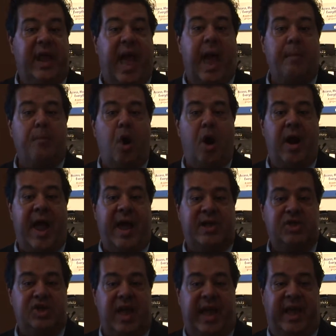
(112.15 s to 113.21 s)

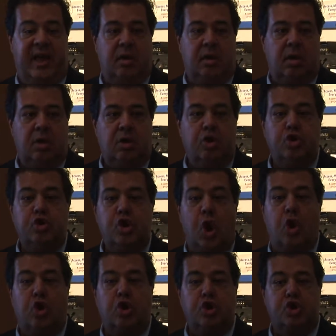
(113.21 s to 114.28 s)
MRX-8
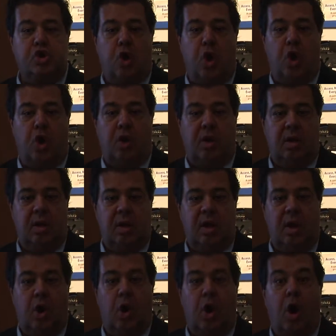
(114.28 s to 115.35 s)
Total Control,
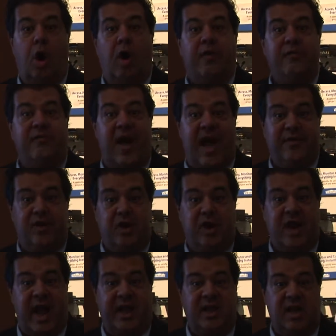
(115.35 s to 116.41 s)

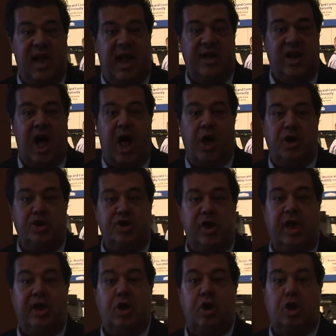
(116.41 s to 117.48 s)

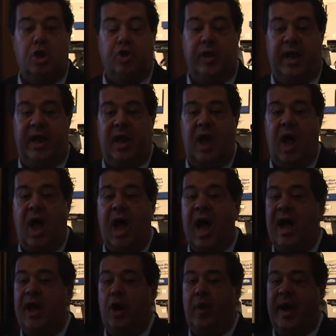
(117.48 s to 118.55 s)
$599, including
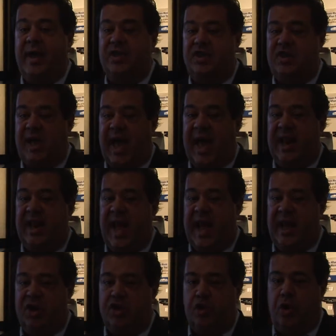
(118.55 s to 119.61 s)
iOS and
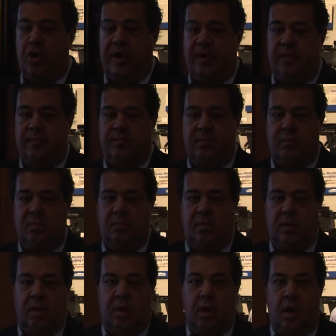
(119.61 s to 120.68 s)
Android.
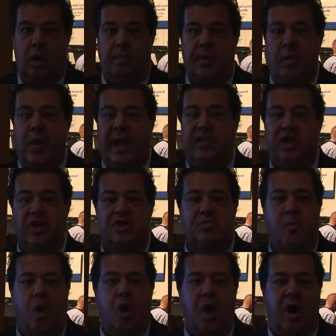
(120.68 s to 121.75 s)
But wait, there's
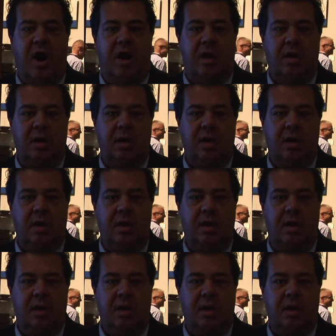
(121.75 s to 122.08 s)
more.